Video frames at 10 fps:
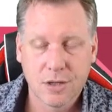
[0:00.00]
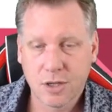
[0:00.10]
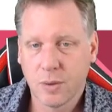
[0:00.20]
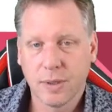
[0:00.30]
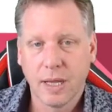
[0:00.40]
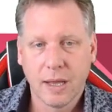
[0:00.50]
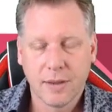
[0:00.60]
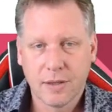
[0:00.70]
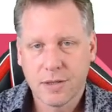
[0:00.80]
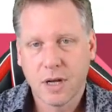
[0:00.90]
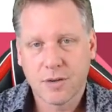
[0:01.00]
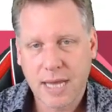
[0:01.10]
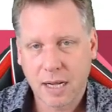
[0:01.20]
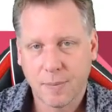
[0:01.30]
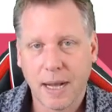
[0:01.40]
So the circus
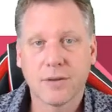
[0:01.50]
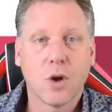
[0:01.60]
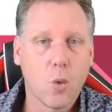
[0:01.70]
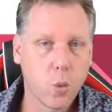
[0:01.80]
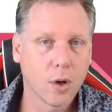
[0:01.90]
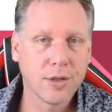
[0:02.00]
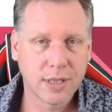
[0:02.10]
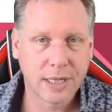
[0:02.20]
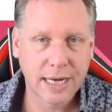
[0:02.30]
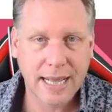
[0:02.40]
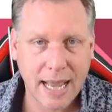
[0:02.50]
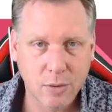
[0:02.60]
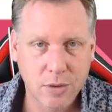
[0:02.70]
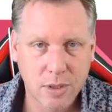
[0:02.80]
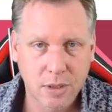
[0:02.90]
acrobats wanted an
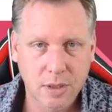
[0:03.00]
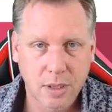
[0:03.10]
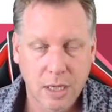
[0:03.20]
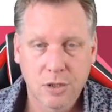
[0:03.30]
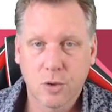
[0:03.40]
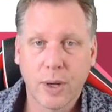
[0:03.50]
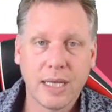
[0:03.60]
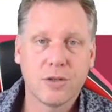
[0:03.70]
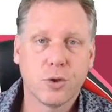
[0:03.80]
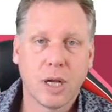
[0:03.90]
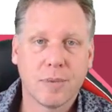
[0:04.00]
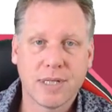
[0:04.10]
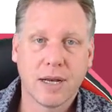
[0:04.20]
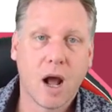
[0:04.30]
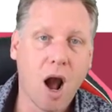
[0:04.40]
accountant. So when he stood up and
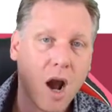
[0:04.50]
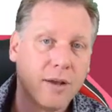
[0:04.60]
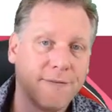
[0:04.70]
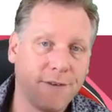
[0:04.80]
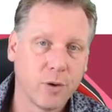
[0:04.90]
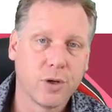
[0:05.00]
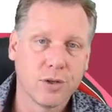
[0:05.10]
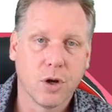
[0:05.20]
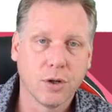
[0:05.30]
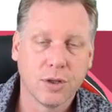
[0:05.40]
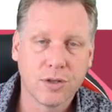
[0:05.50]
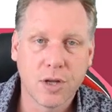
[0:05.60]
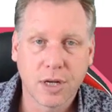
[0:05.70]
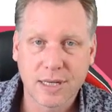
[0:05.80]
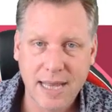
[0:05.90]
said, I focus on
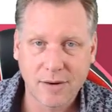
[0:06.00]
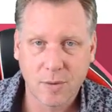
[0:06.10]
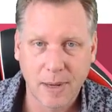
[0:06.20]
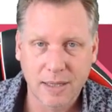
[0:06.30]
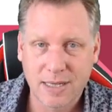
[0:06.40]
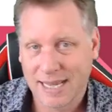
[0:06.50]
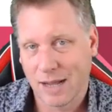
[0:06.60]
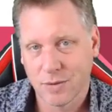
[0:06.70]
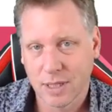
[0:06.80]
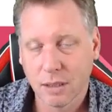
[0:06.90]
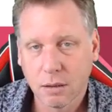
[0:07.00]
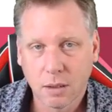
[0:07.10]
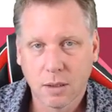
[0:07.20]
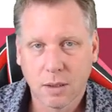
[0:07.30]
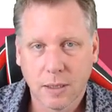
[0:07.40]
circus acrobats accounting,
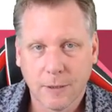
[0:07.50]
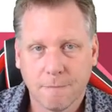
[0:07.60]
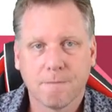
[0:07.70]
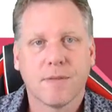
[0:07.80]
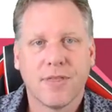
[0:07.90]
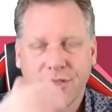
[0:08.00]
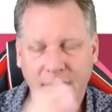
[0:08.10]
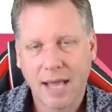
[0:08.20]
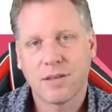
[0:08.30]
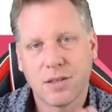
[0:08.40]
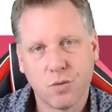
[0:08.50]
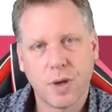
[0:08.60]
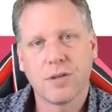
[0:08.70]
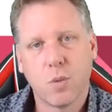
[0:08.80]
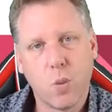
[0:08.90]
that's the
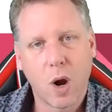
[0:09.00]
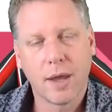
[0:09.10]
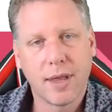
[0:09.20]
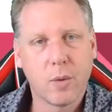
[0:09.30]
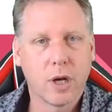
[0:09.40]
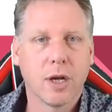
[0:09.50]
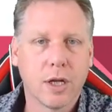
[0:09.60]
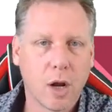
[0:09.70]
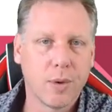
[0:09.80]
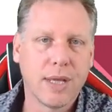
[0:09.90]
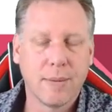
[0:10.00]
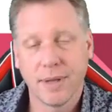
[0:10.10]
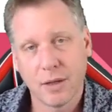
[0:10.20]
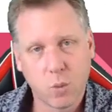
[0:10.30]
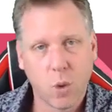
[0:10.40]
reason why they were going to go with him,
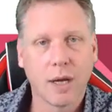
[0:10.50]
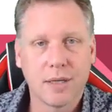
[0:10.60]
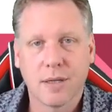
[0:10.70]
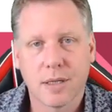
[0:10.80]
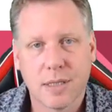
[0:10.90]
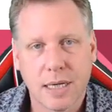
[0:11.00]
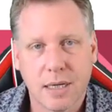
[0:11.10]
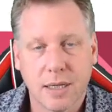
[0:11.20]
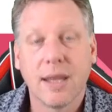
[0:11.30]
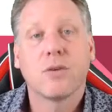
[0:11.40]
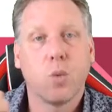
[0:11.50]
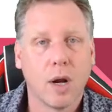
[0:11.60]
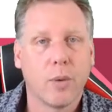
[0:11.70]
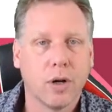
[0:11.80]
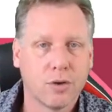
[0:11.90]
and that's why he succeeded, and that's
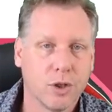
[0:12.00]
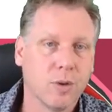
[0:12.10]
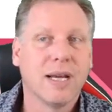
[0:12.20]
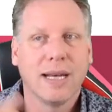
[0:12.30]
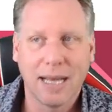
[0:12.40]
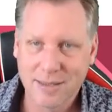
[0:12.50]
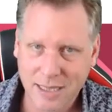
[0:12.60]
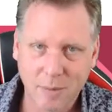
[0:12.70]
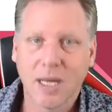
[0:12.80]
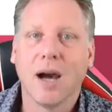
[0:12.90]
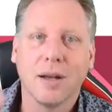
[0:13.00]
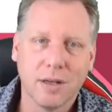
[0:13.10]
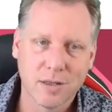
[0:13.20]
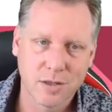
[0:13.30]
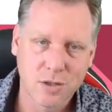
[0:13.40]
why he went on to do landscape
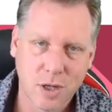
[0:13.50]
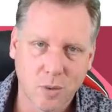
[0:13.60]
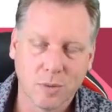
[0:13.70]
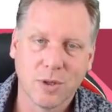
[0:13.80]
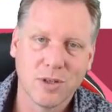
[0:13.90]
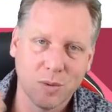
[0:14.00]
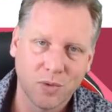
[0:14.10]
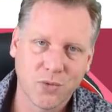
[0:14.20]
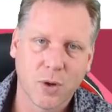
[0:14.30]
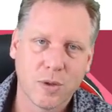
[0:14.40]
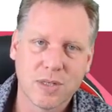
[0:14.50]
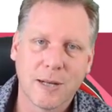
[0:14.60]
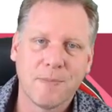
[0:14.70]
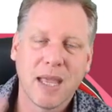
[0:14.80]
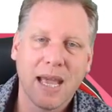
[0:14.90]
gardeners and so on, because he was focusing.